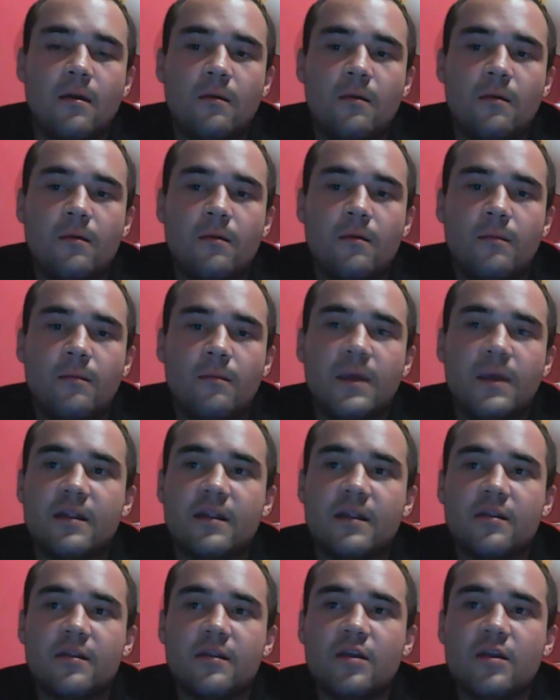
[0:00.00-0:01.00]
But
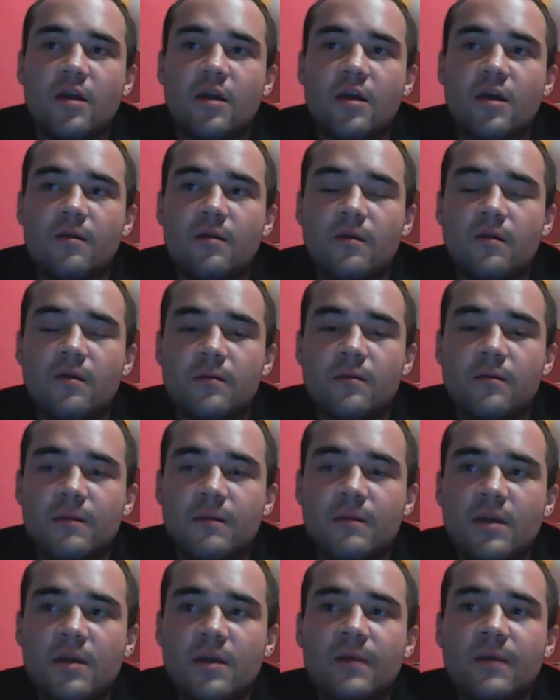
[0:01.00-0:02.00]
let me go
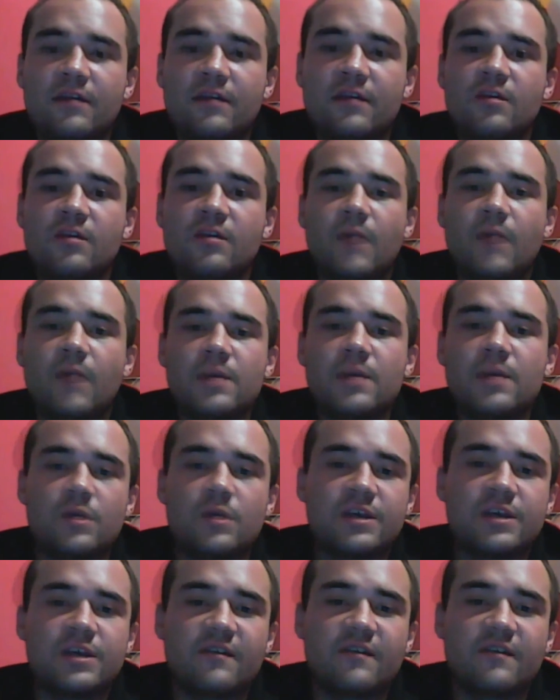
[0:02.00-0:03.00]
back to the brainwashing
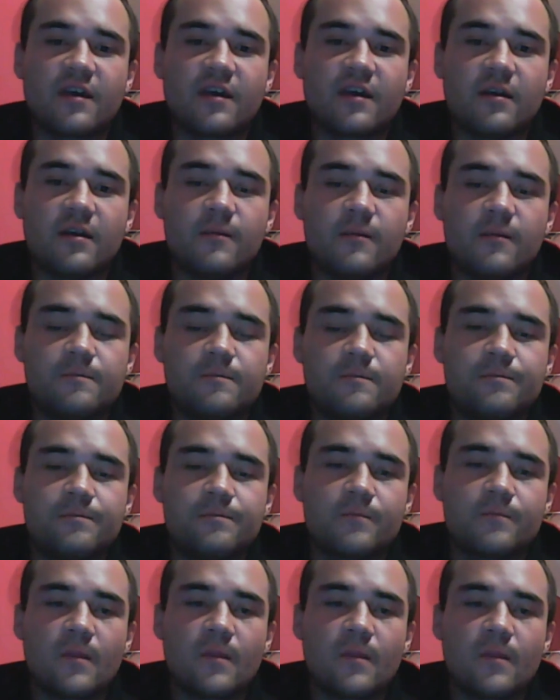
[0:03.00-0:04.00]
side.
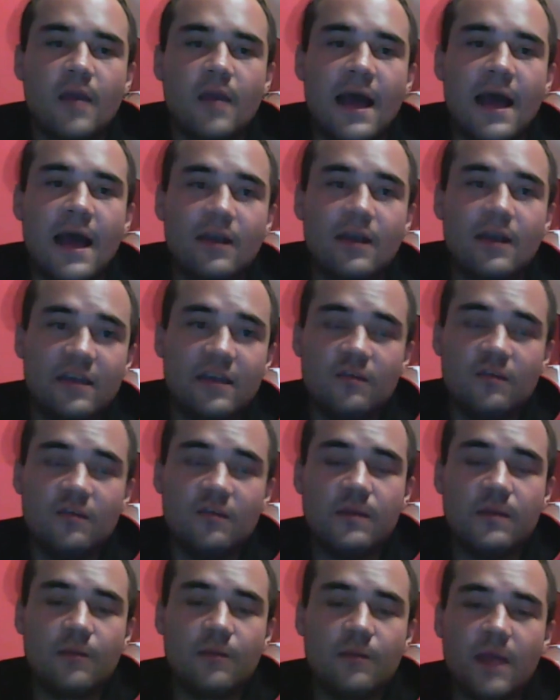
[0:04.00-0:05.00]
Our kids are being
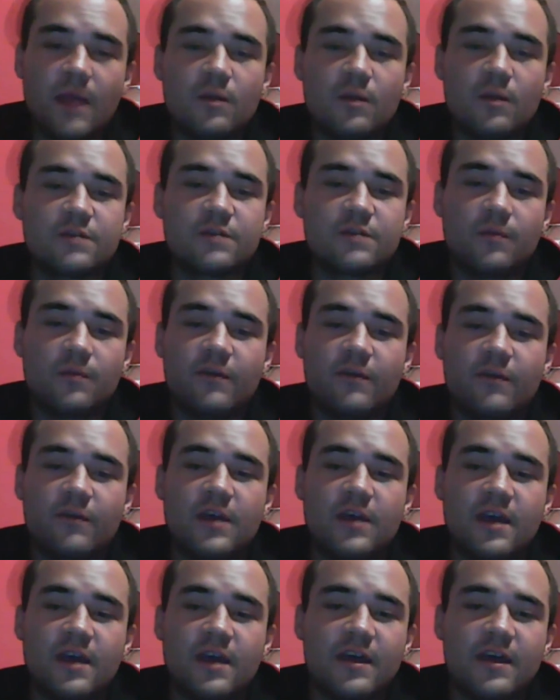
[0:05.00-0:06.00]
brainwashed from a very
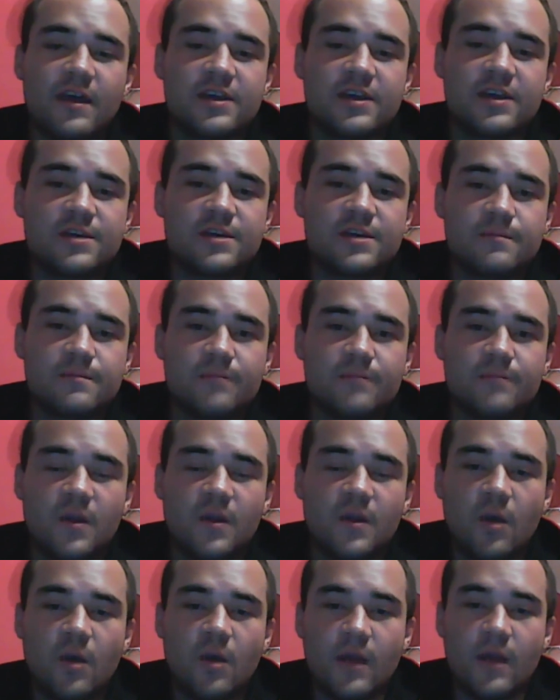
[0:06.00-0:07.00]
young age. When
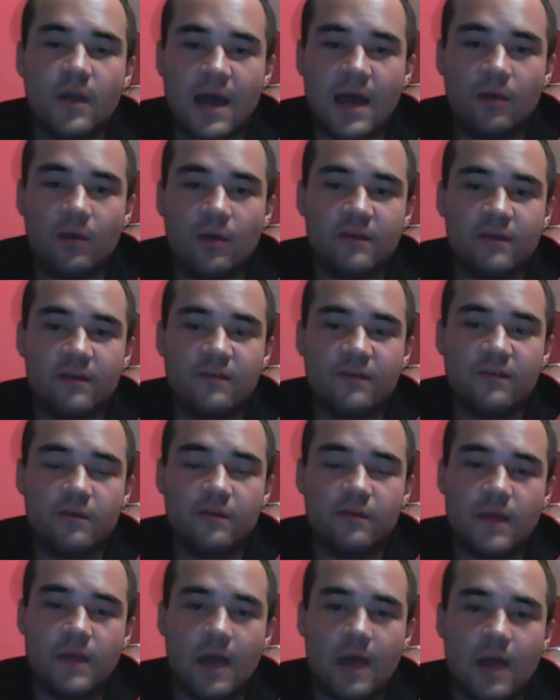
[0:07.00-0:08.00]
I
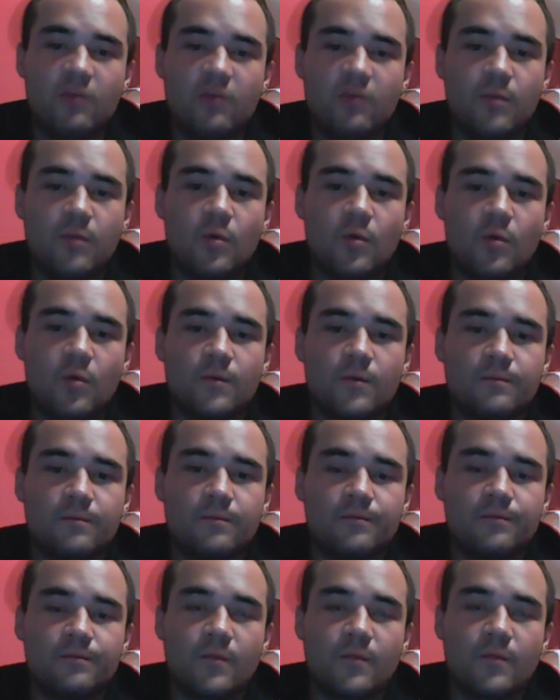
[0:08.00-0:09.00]
was born,
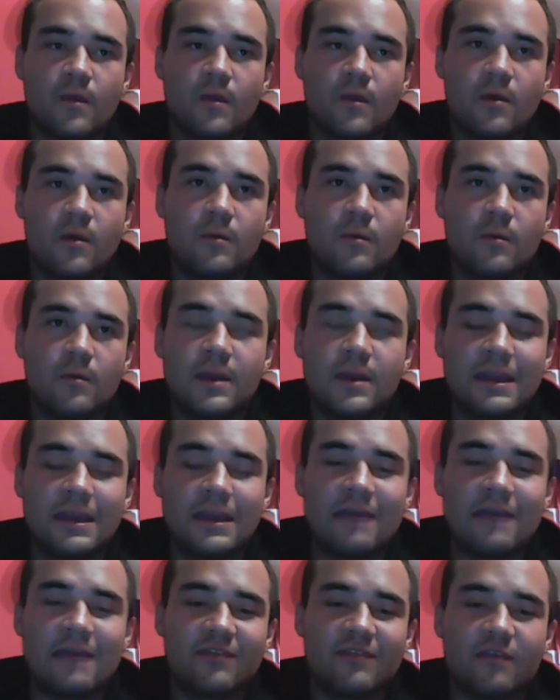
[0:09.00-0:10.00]
we didn't have
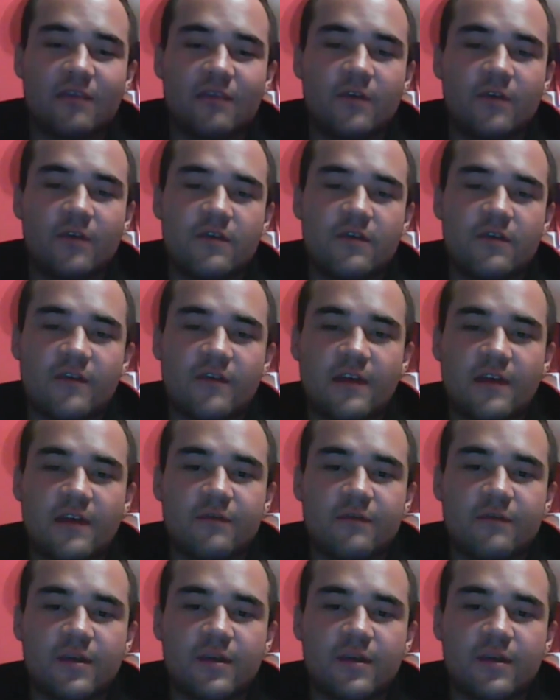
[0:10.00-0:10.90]
cell phones in South Africa.